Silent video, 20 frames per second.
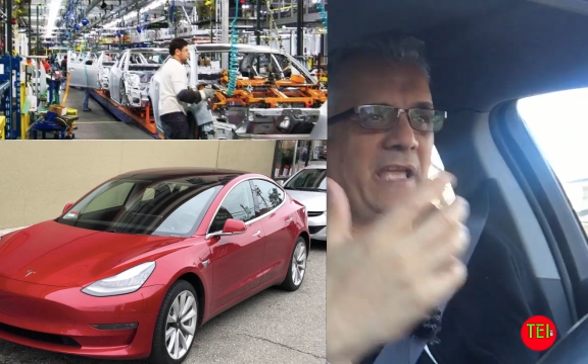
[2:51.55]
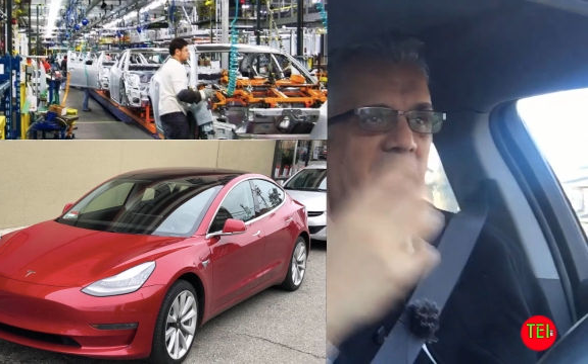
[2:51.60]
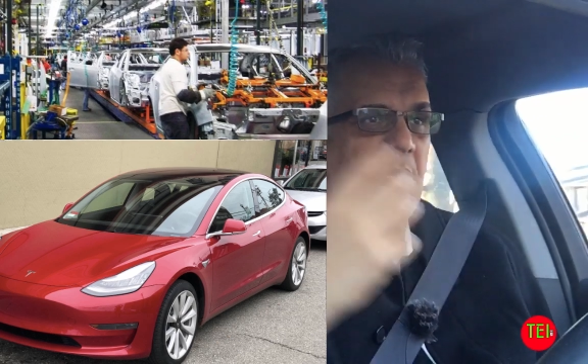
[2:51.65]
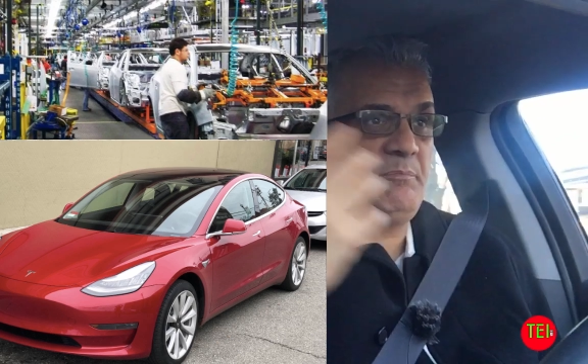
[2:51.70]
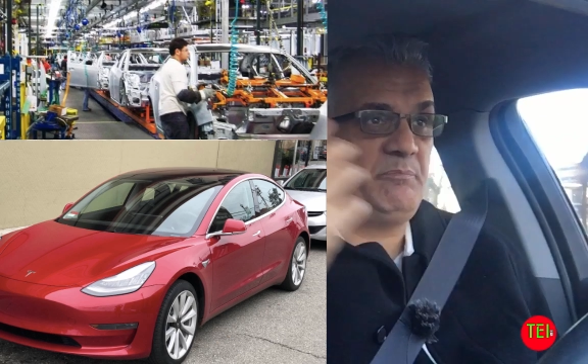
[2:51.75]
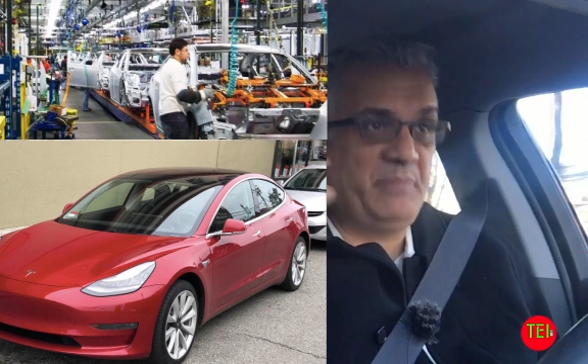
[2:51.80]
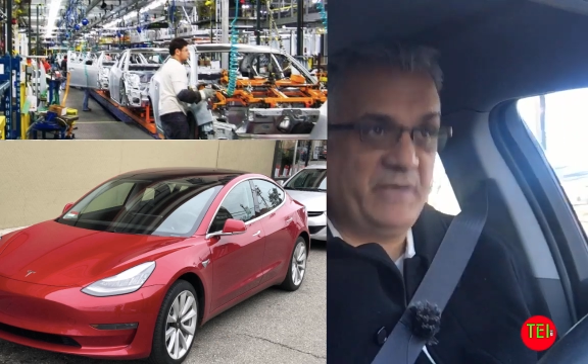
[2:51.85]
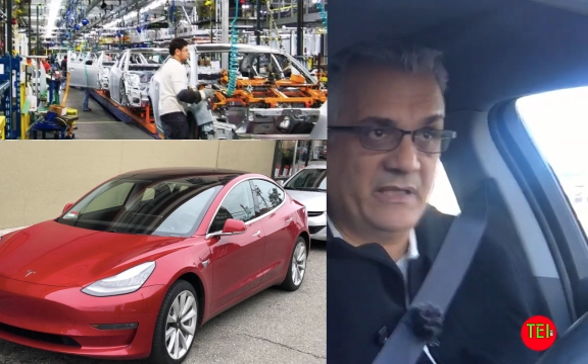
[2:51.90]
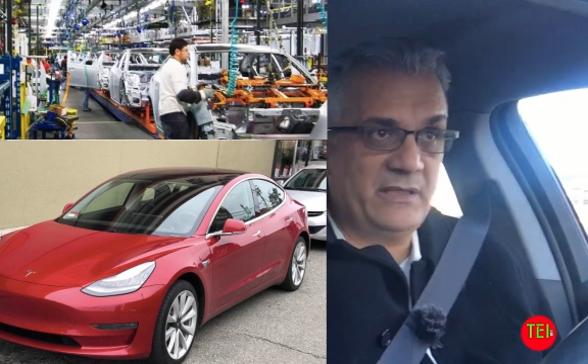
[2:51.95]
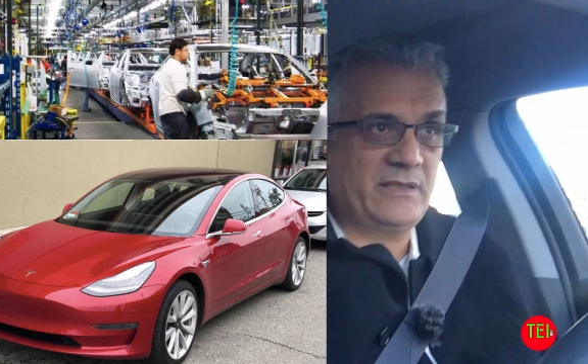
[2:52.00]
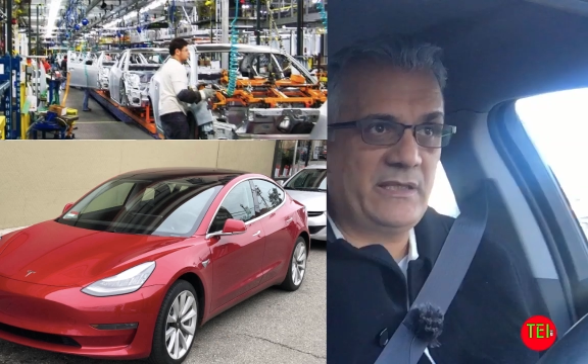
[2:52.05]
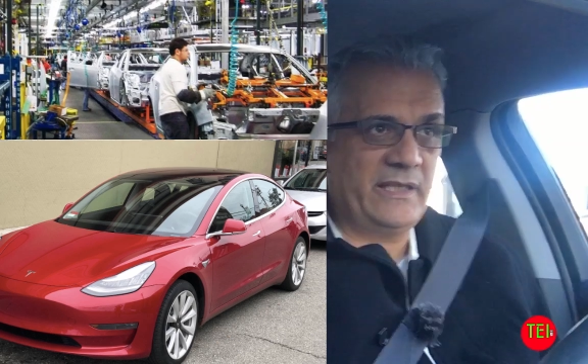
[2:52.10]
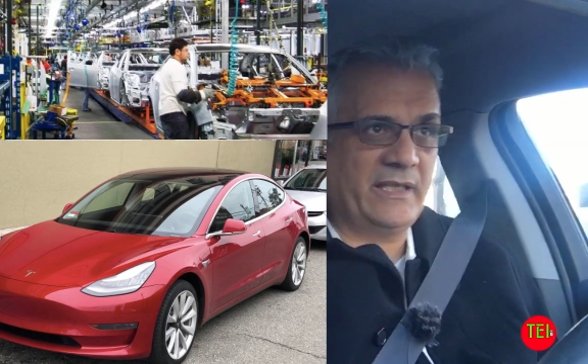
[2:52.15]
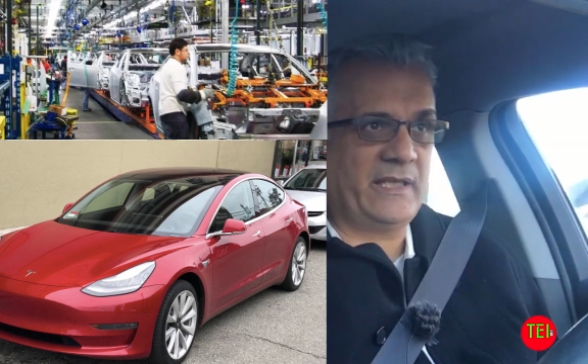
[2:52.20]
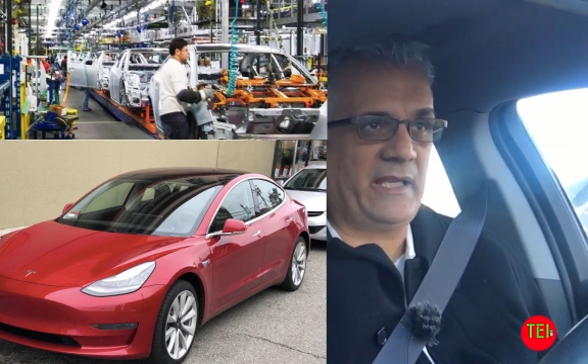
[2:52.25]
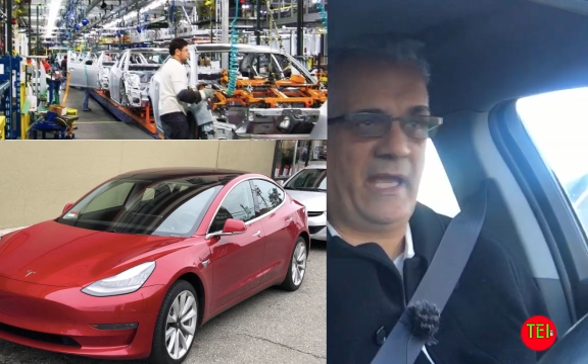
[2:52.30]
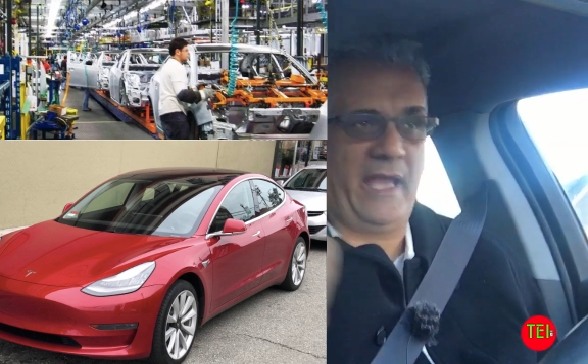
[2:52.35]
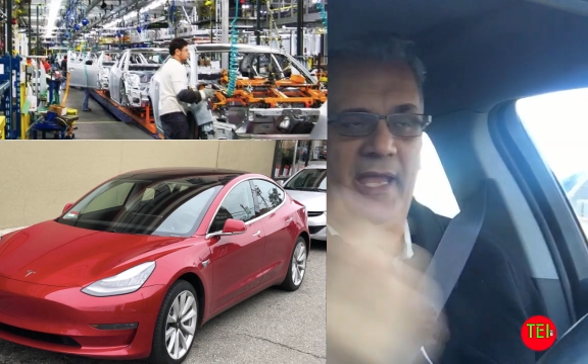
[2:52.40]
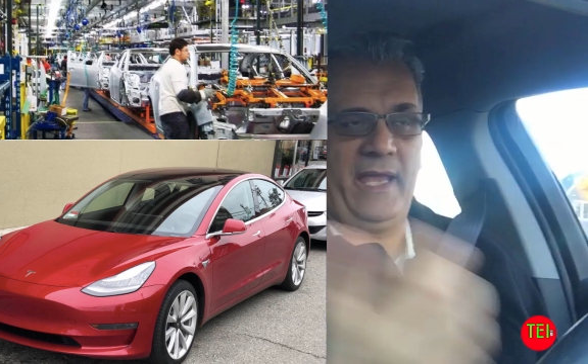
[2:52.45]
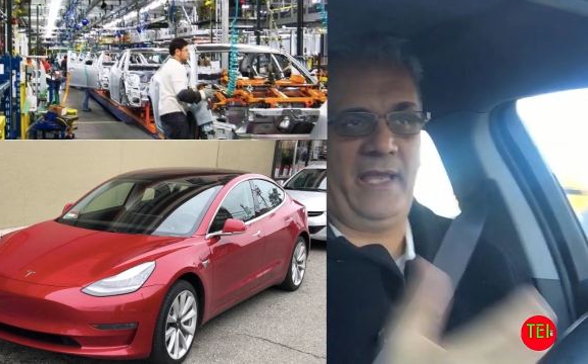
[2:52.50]
a
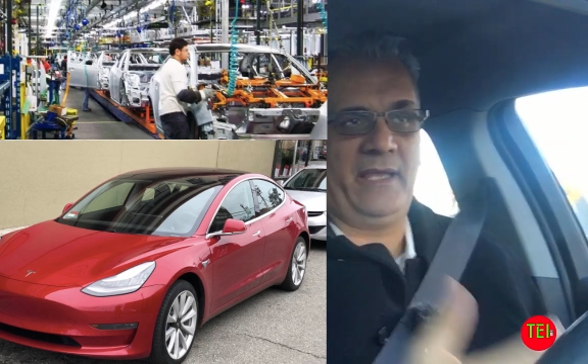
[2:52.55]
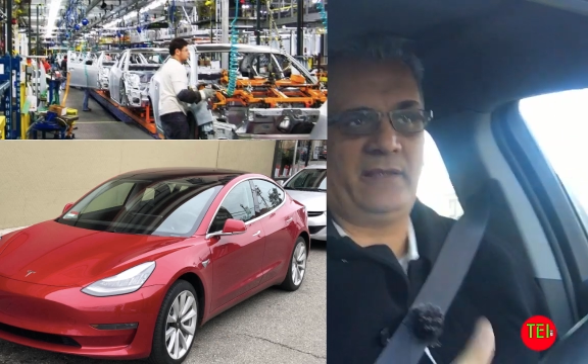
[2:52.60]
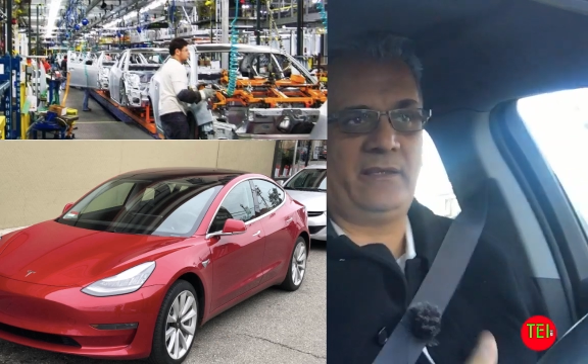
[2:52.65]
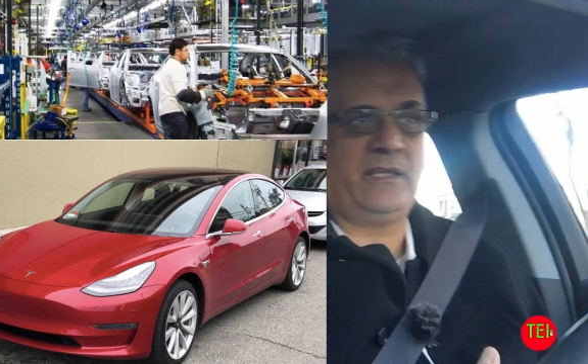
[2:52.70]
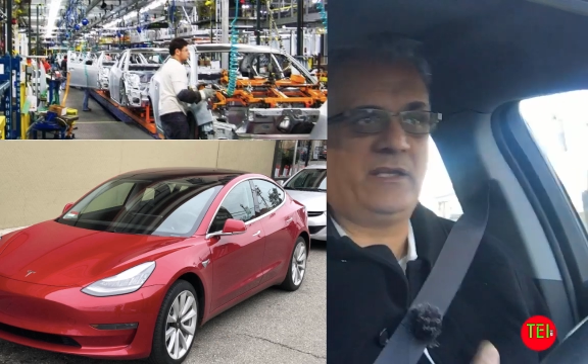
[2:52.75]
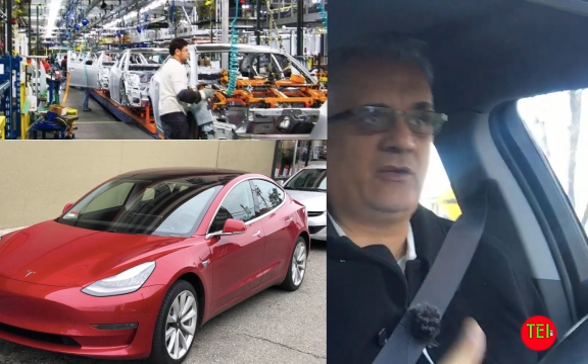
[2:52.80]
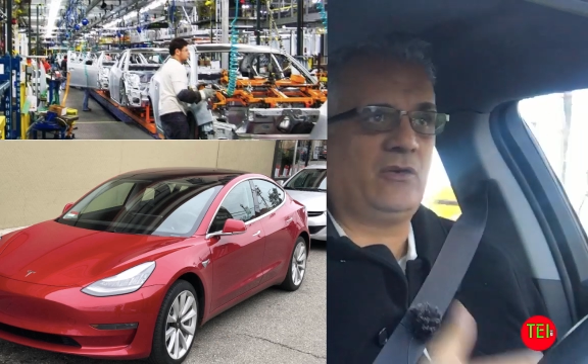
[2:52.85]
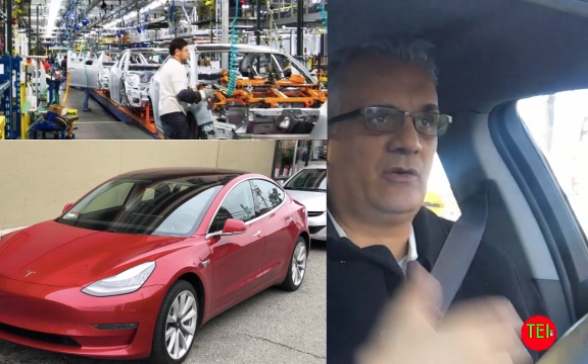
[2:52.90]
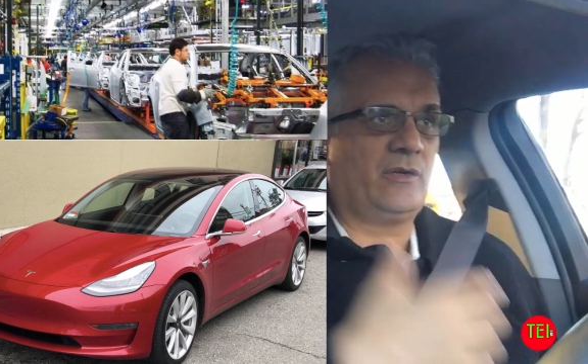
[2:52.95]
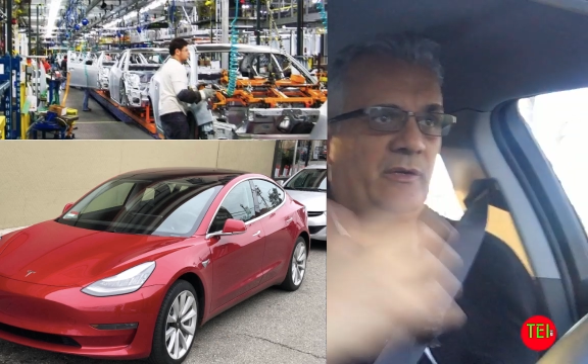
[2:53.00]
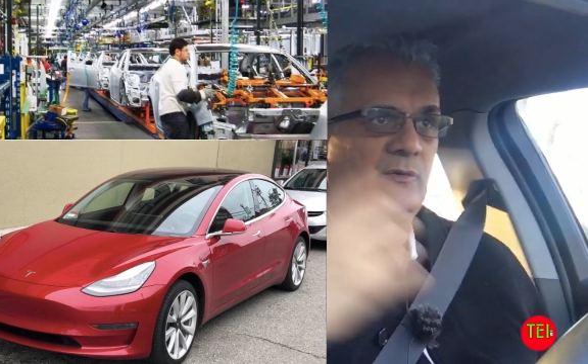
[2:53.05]
building and they're going